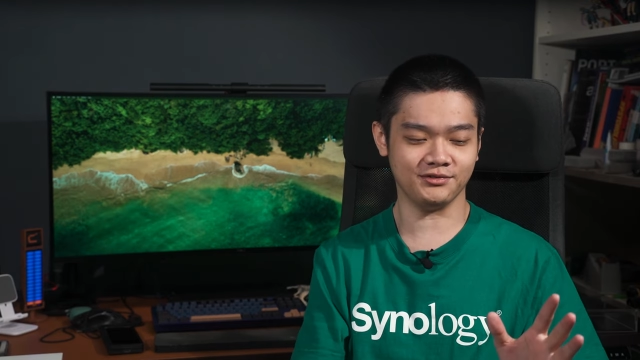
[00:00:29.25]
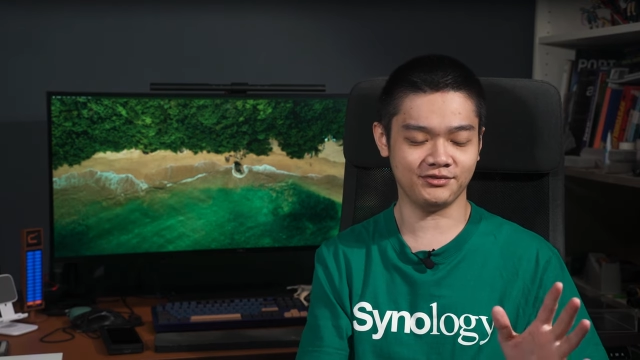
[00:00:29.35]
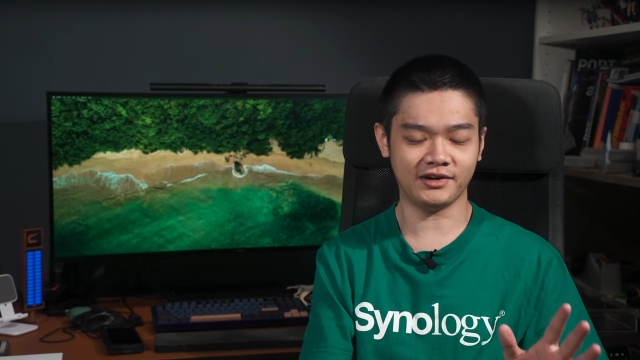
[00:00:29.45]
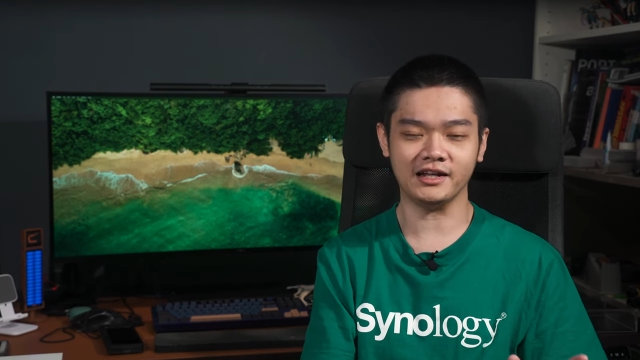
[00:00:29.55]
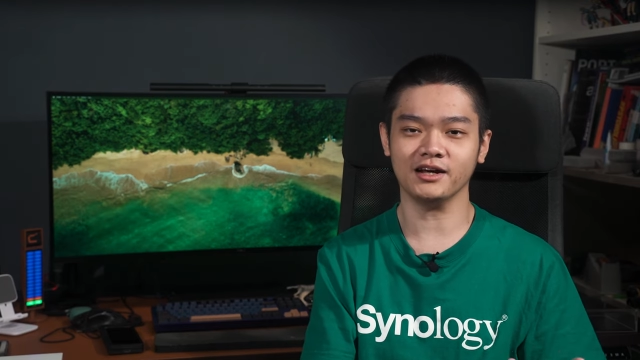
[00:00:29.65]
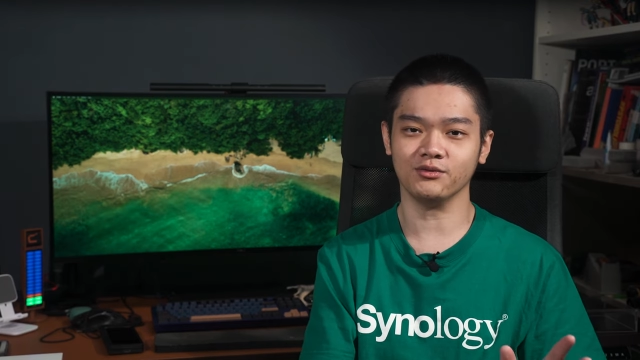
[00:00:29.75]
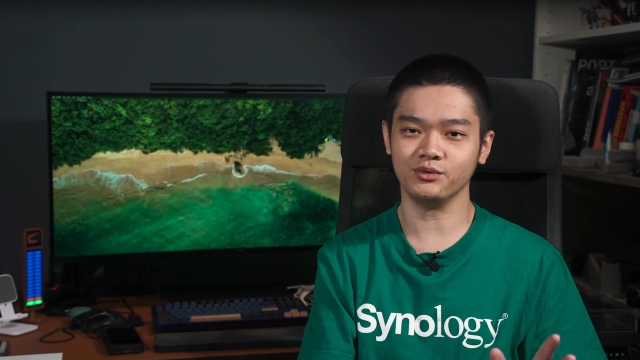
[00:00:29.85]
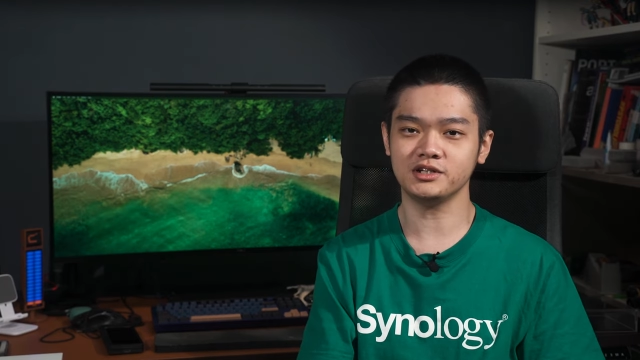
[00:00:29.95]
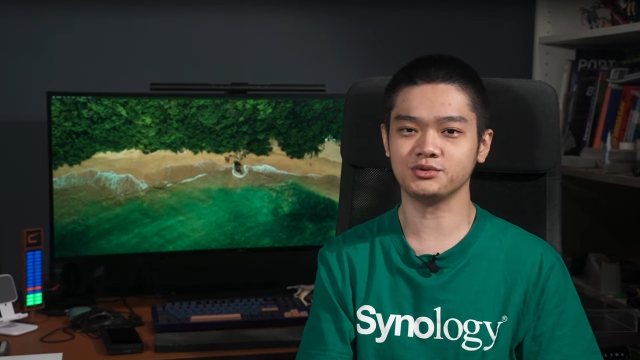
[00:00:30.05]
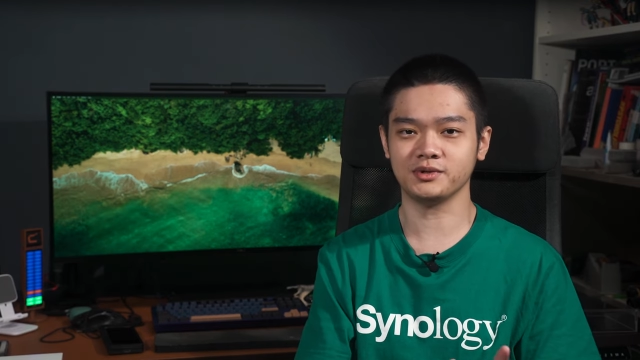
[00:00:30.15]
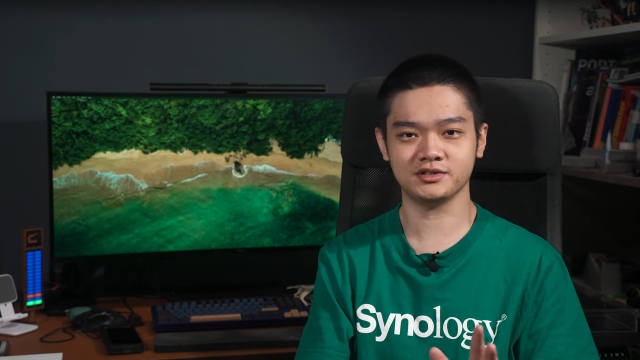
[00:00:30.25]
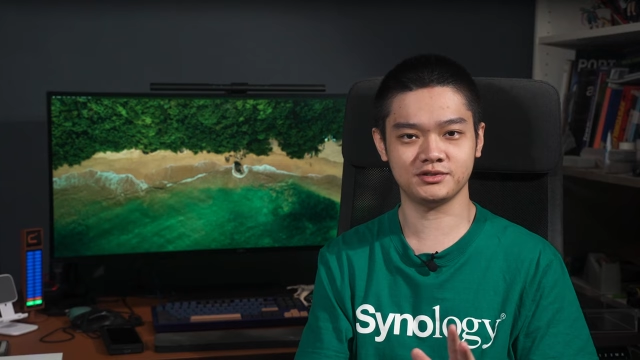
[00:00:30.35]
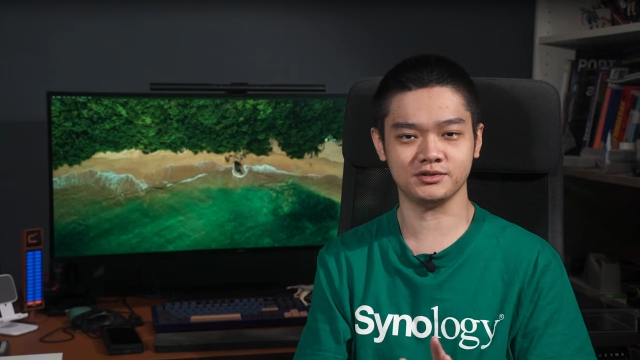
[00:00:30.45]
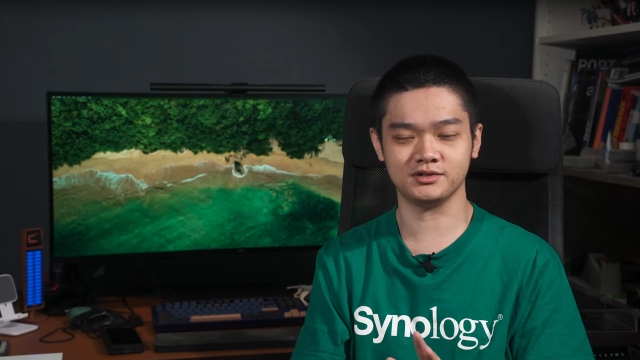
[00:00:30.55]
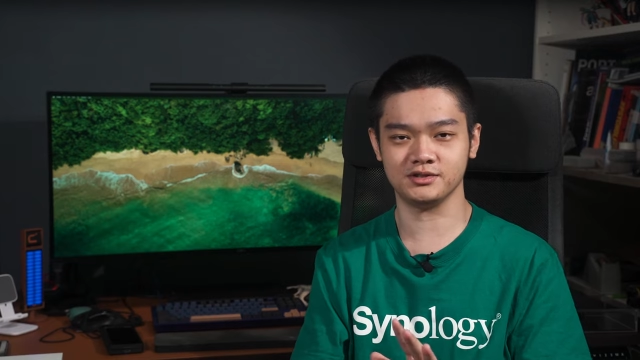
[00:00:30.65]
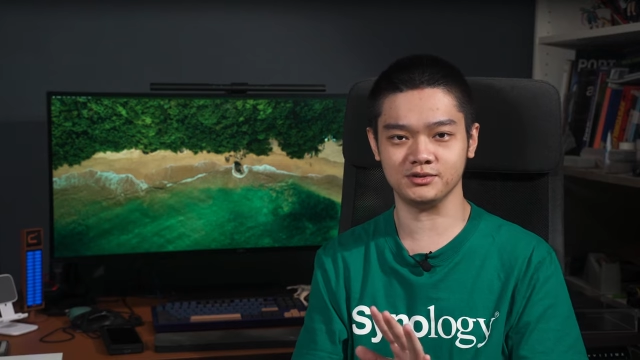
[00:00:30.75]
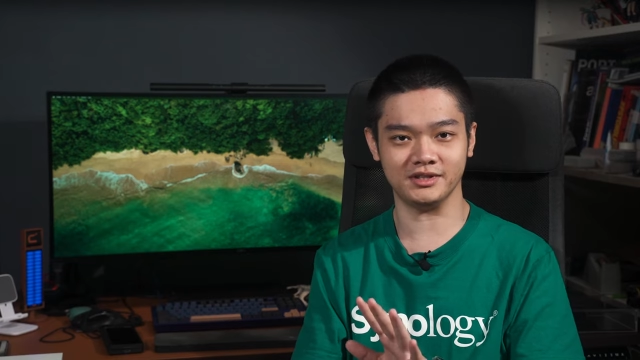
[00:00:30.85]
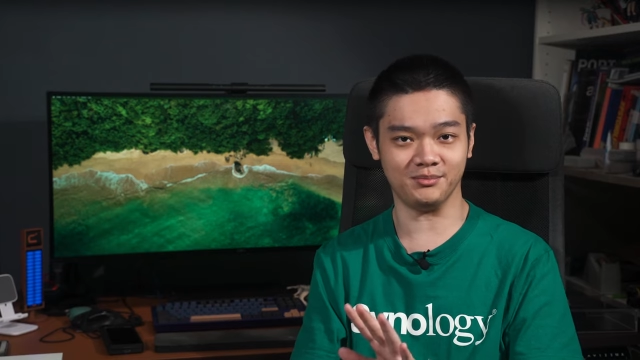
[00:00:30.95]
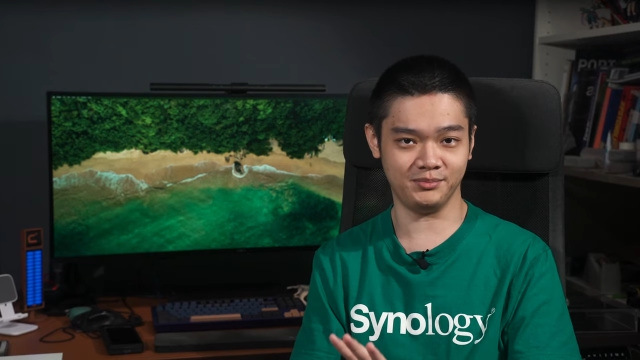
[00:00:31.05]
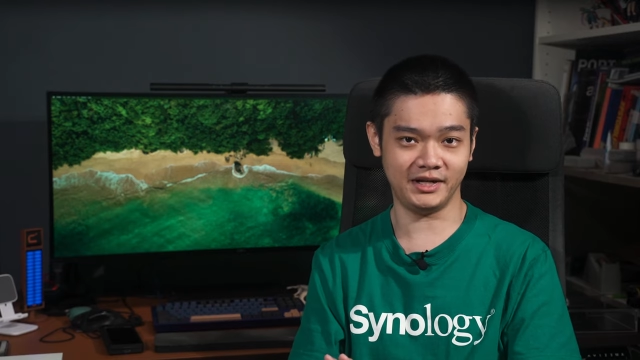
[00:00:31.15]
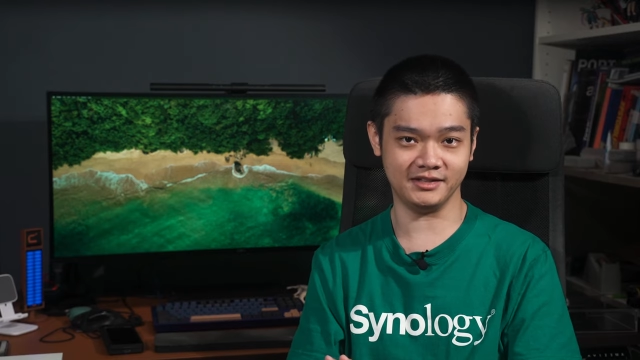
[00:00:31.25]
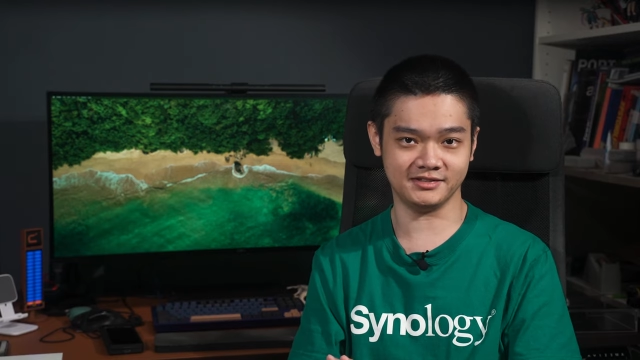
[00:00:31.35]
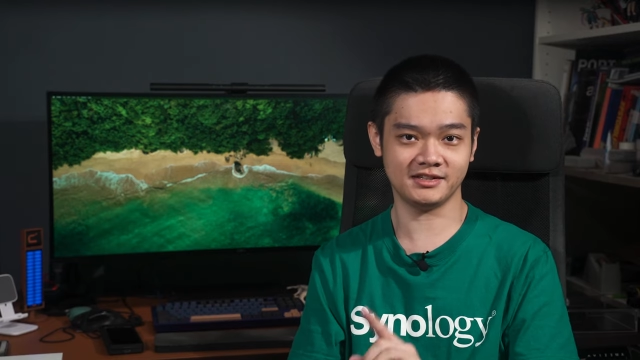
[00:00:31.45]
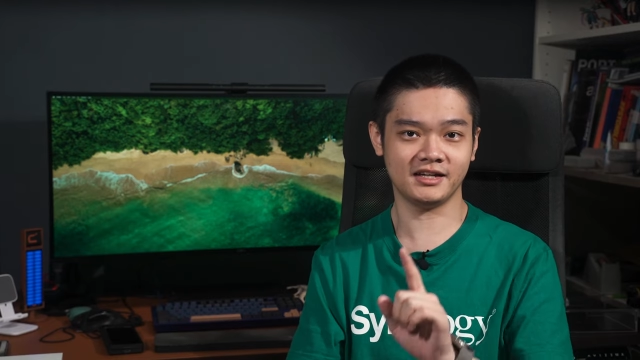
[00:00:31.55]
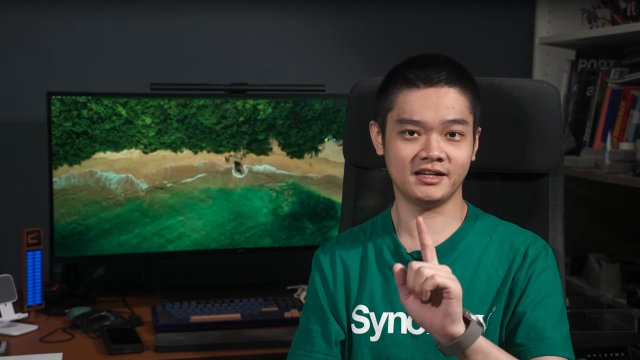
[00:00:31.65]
to find out which one suits you the best.